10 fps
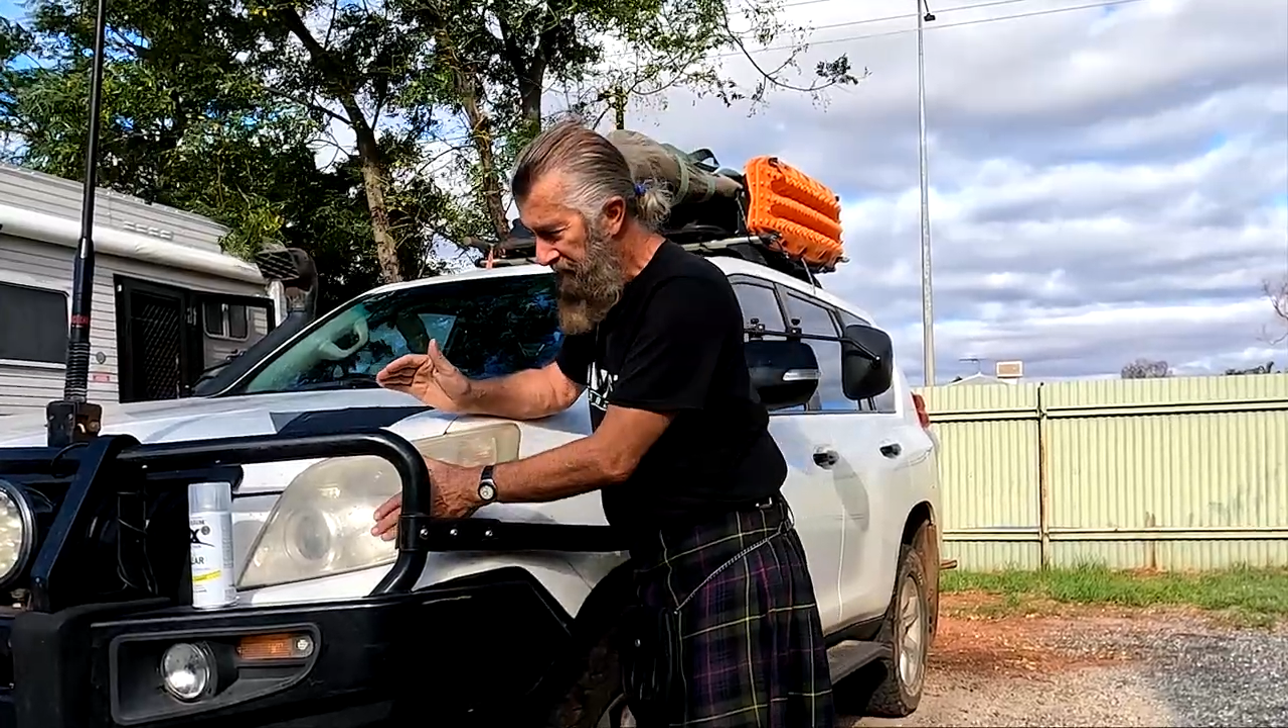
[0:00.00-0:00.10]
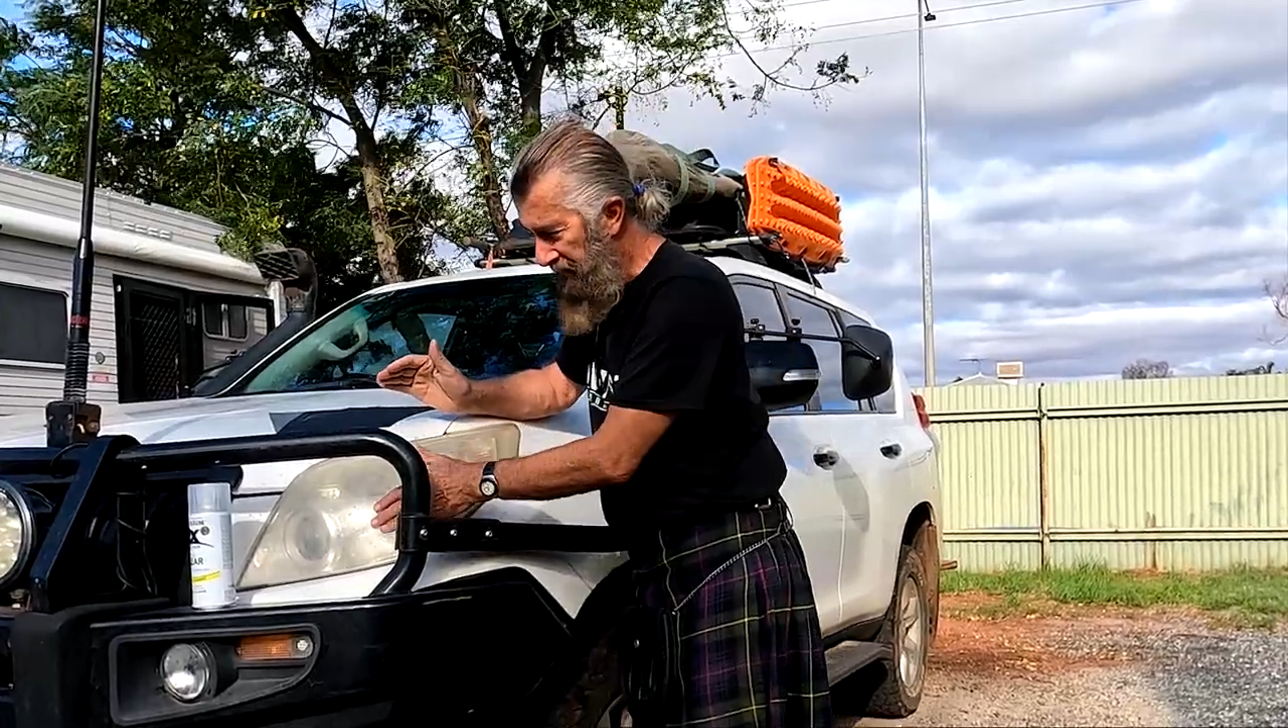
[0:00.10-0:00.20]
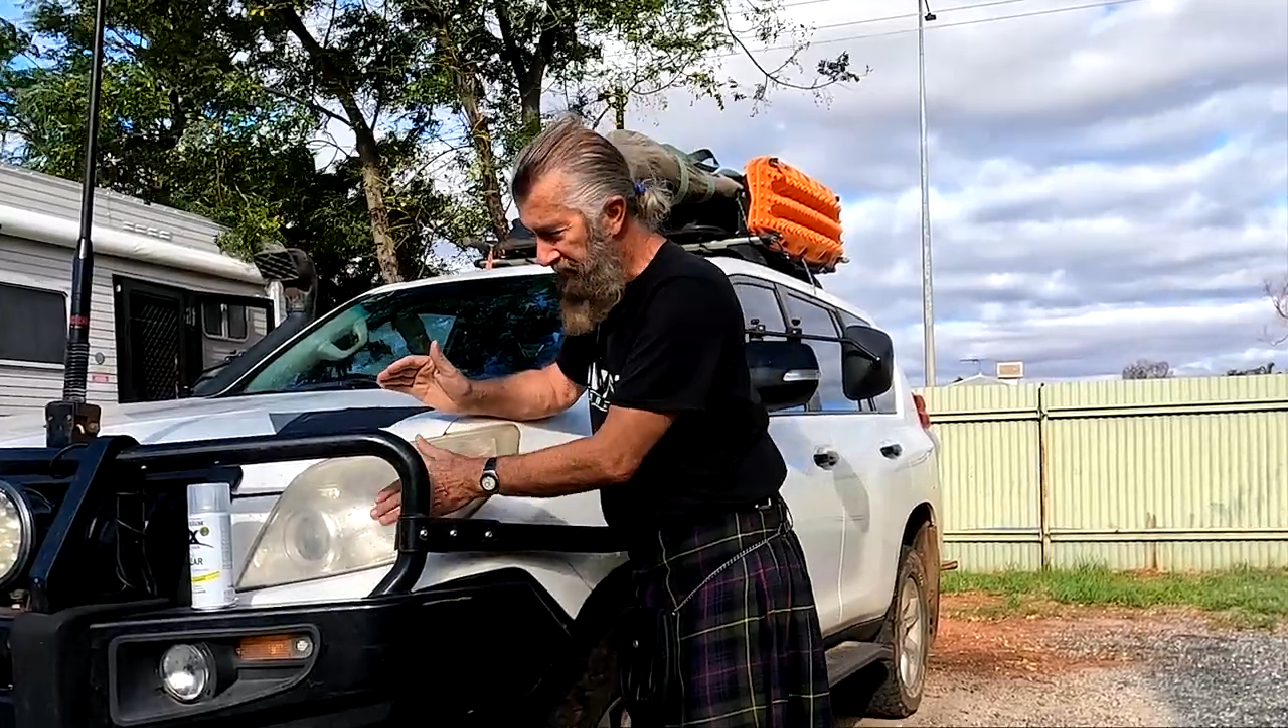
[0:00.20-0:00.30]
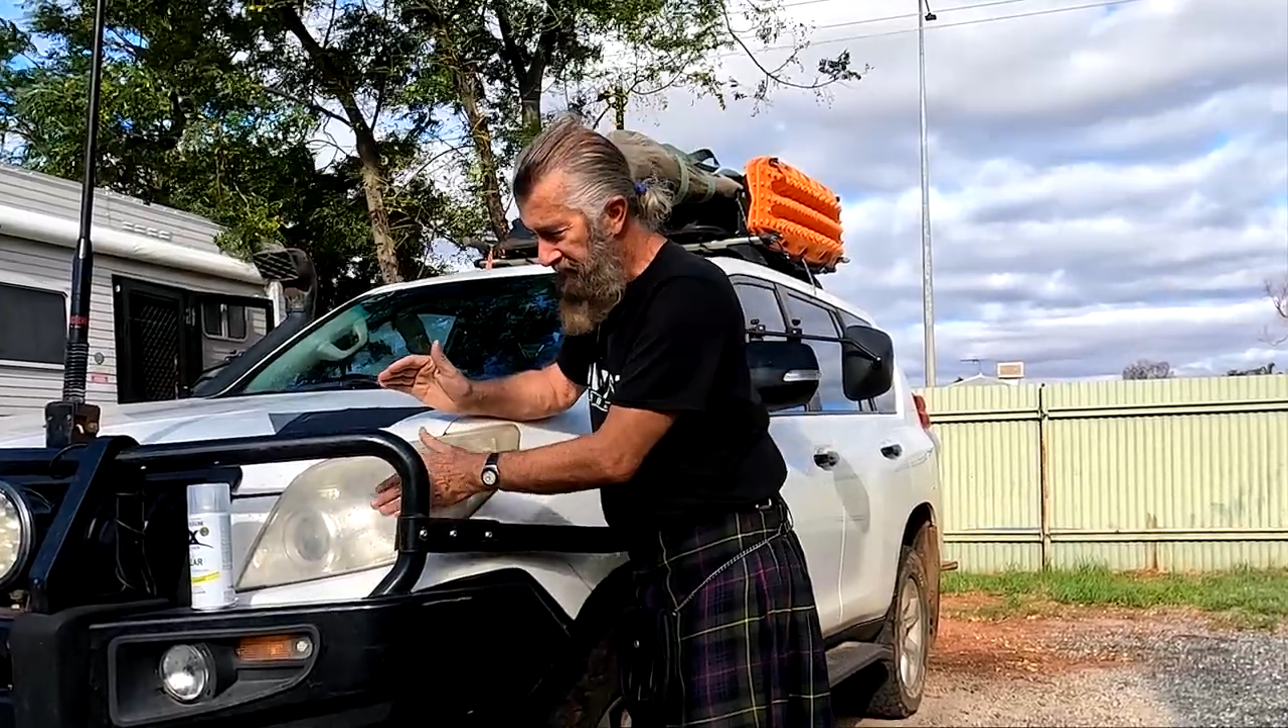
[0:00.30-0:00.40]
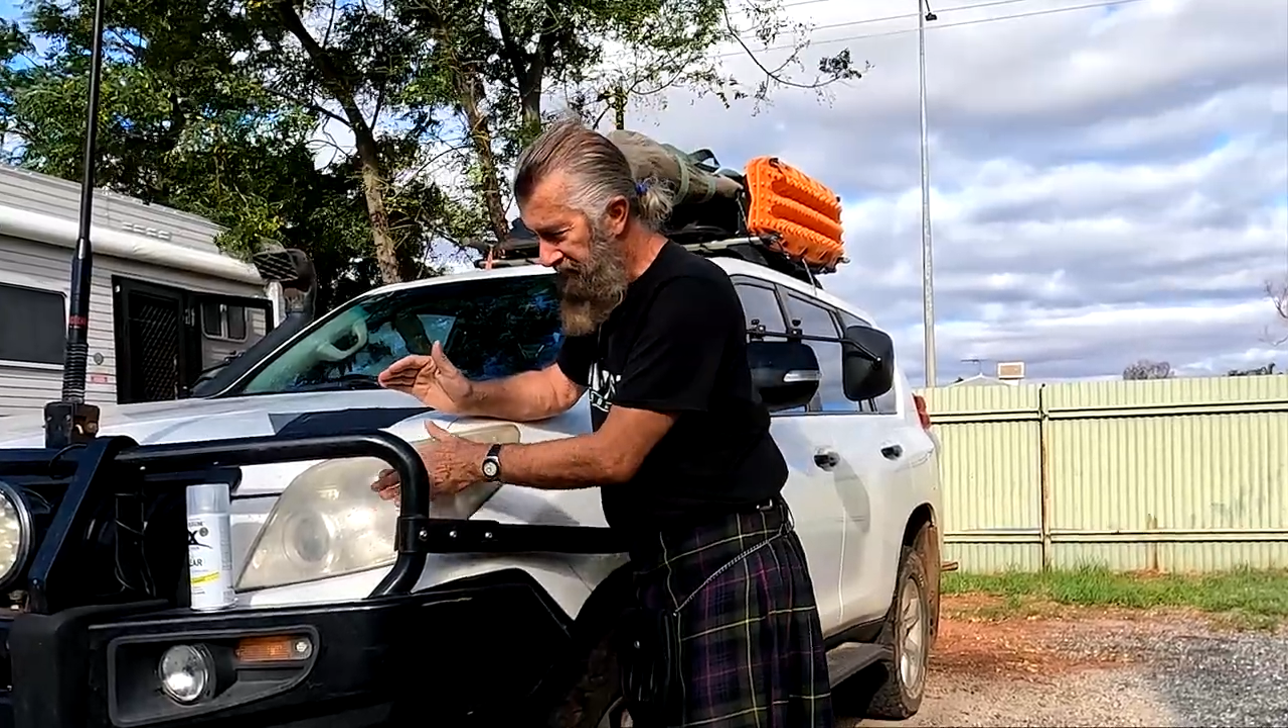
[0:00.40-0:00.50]

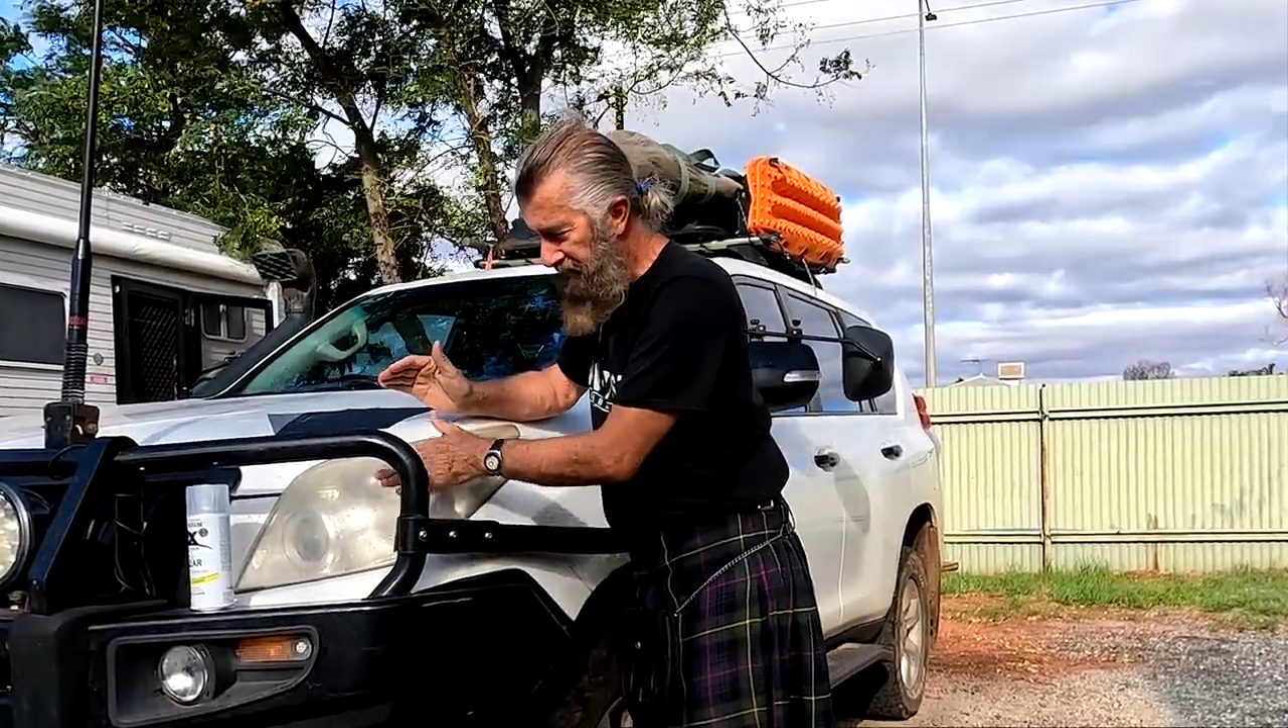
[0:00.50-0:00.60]
But